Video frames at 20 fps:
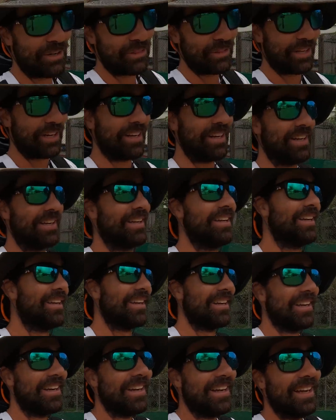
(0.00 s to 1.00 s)
on that
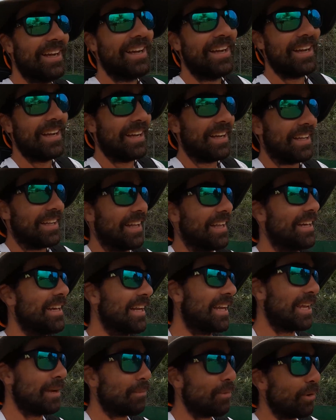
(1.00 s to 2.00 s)

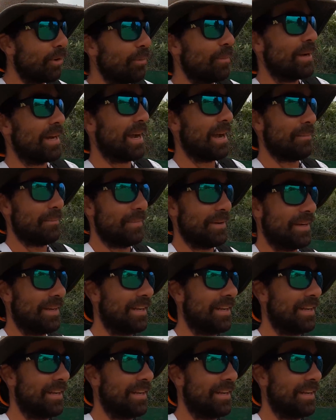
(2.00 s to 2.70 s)
Nikki brought me up,